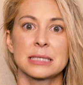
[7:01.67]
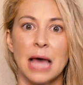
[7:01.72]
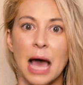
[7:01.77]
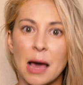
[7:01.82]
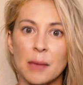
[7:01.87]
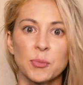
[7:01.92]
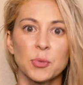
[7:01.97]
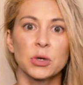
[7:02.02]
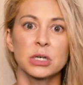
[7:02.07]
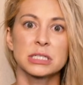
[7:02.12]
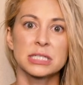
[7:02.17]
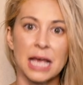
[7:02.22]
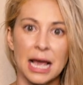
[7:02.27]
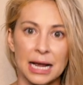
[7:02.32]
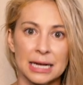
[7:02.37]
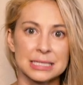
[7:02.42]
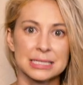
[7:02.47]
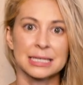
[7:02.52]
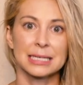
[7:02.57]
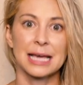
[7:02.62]
that
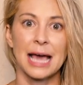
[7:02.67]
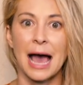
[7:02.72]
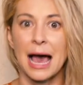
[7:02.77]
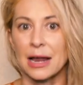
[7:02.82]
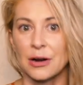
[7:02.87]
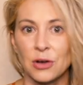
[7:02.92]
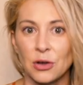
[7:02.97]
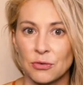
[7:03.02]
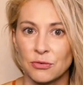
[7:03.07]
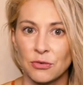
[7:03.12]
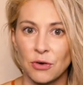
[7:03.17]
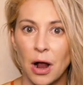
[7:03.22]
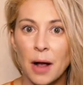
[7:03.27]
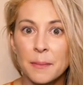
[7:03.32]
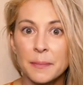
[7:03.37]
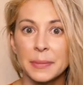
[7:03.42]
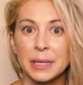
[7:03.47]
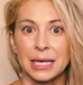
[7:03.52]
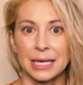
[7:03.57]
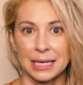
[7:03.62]
protect cattle
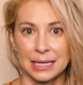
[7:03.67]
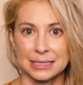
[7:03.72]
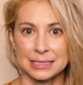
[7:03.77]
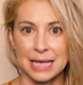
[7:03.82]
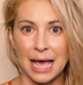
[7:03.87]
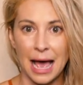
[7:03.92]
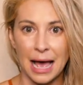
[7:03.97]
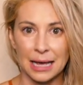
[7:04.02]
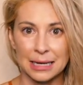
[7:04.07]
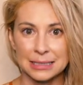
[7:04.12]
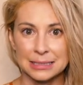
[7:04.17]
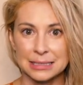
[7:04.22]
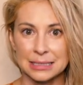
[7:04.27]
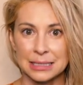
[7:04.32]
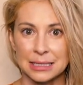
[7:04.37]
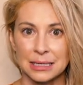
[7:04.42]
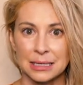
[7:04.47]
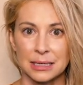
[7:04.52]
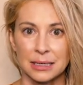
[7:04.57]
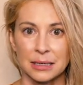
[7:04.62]
from being attacked
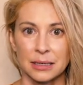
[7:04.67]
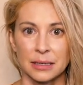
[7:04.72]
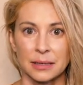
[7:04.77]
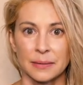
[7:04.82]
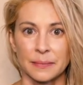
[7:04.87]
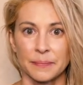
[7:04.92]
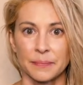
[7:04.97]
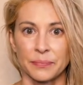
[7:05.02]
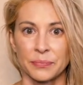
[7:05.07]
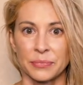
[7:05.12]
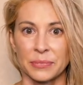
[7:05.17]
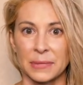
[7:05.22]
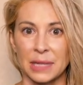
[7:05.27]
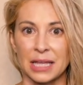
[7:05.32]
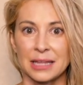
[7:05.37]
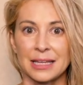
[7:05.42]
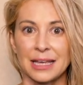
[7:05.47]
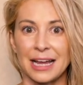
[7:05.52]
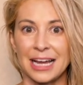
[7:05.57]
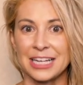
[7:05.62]

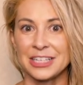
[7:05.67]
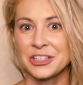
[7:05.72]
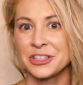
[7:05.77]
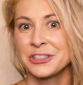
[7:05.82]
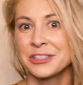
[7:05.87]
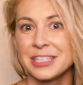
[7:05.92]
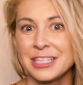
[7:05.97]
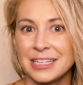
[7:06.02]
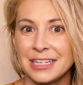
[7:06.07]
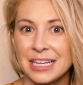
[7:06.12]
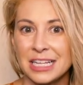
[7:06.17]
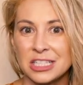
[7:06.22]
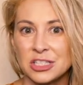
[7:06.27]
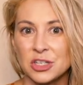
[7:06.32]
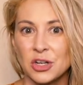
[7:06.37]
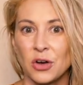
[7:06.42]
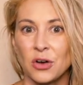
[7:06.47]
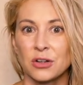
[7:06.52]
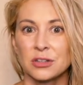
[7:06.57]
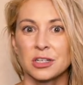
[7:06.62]
and the agency needs
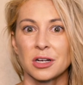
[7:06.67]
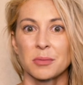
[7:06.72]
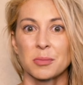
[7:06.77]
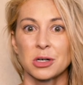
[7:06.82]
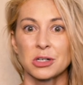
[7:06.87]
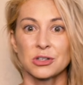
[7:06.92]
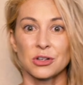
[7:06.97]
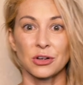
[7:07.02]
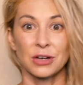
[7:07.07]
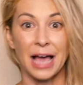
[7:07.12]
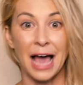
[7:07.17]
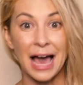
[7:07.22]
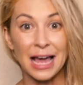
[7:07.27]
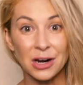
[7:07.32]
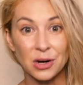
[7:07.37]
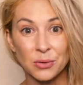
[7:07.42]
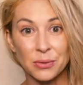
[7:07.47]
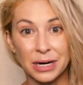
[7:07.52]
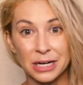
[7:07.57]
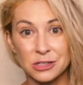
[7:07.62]
to hold commercial
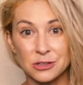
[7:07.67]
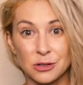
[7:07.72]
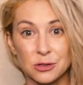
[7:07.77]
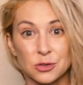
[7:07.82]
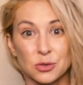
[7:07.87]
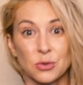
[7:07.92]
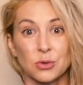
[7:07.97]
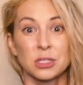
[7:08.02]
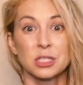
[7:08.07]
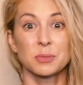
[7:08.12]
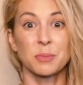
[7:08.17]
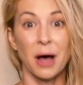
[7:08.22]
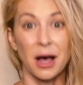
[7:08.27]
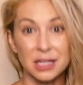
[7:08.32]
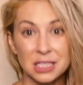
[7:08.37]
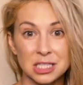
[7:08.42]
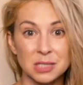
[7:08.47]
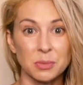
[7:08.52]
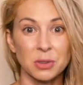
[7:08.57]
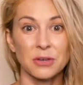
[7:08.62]
cattle ranchers
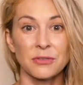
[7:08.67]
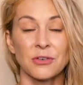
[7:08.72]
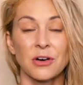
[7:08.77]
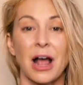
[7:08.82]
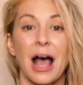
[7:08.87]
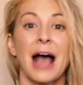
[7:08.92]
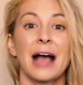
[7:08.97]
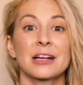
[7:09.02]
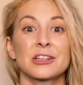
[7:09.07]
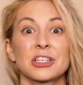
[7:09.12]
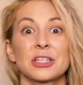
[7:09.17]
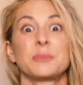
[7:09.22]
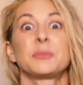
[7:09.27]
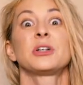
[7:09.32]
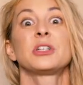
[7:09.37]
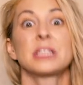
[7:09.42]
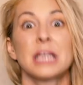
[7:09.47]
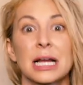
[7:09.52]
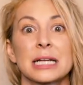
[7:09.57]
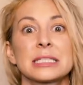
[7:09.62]
responsible for actually
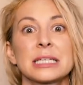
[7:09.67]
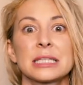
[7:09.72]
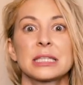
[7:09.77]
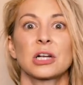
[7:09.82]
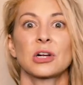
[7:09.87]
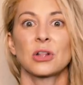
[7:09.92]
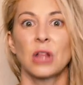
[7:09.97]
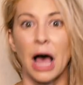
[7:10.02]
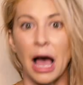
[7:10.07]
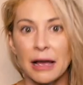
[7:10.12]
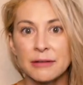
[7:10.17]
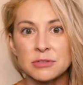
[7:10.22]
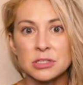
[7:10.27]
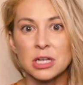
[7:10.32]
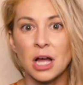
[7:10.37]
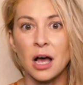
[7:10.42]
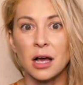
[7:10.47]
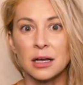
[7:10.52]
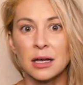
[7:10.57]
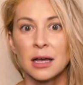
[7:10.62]
protecting their
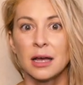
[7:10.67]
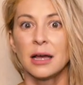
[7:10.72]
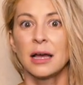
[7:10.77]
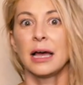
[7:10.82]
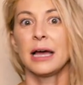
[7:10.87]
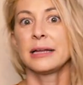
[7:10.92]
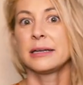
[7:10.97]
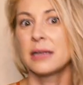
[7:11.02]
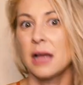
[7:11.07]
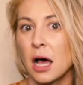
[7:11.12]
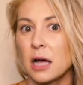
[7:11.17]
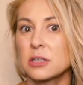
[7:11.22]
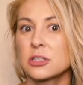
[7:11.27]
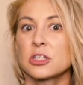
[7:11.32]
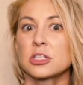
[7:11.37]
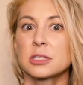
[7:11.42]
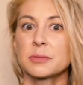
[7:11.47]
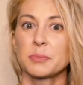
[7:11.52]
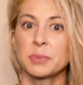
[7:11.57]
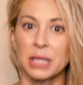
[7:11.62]
livestock and not
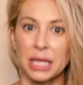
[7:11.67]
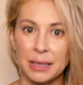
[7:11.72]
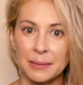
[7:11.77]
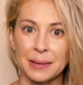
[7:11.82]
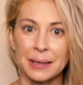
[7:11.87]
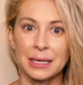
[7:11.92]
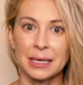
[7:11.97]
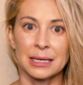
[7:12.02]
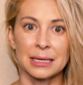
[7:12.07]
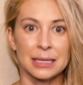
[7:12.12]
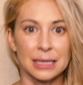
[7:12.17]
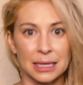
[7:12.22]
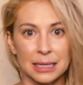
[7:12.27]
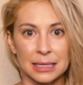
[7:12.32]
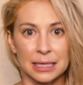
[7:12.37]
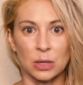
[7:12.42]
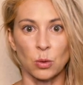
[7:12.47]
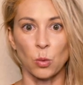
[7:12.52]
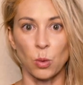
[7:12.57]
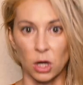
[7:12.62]
just blaming and
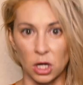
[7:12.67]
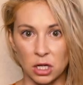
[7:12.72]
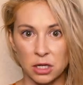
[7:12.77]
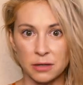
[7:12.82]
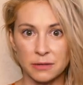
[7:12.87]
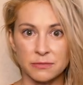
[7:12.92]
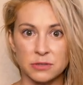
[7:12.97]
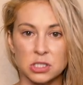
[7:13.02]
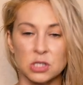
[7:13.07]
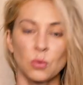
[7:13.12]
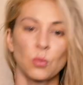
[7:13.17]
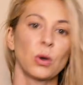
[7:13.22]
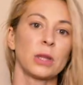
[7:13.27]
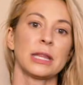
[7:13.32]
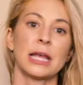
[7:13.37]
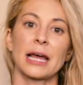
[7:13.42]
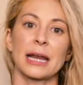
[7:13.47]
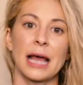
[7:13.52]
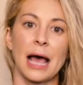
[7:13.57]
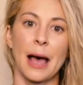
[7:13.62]
killing wolves when
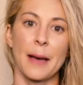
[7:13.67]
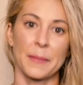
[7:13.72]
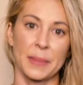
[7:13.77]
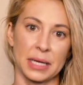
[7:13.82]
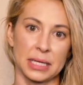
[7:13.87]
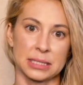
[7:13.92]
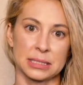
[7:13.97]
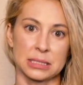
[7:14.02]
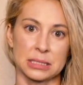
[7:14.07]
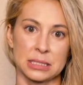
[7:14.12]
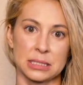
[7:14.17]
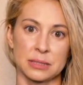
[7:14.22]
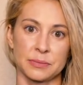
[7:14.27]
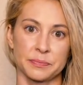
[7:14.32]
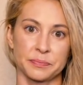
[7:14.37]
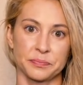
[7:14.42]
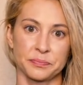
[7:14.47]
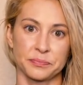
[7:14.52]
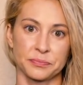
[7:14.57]
that happens.